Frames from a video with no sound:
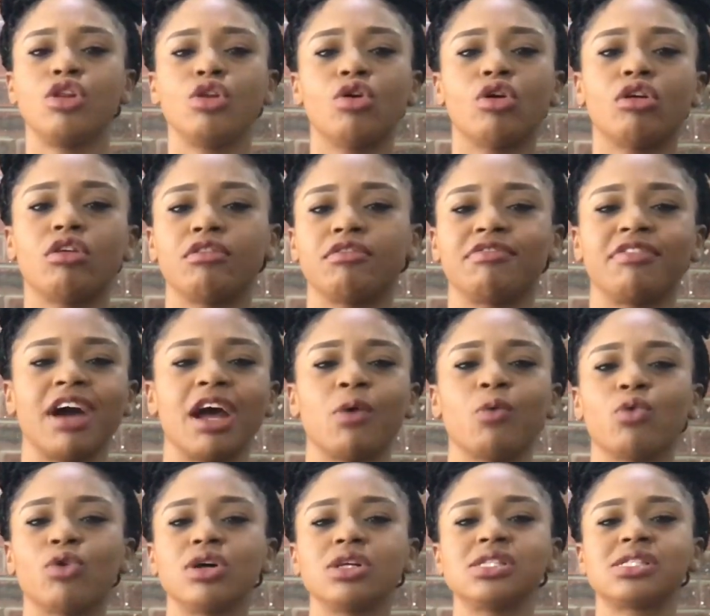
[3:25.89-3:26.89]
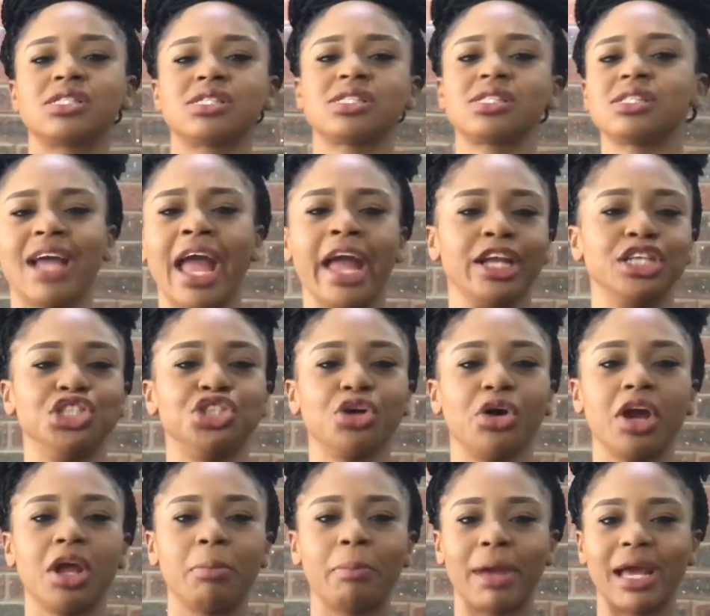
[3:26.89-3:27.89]
love, I want
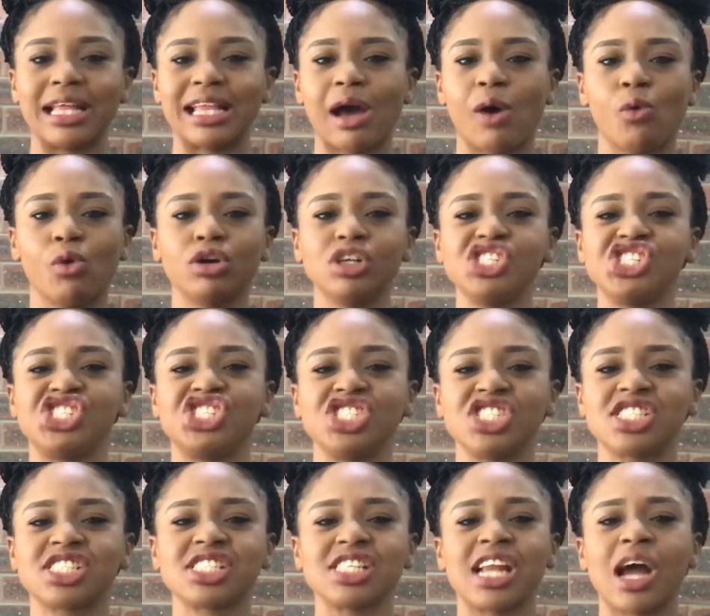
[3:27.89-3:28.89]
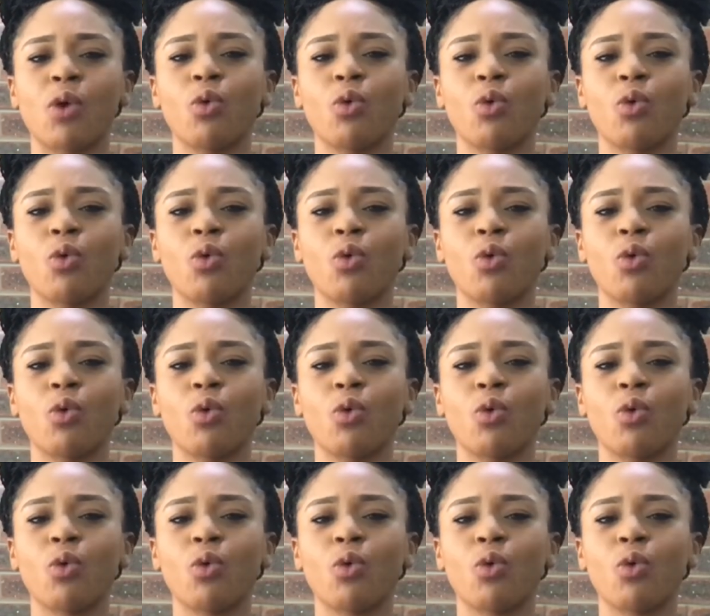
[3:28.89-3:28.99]
enjoyment, I want gisting,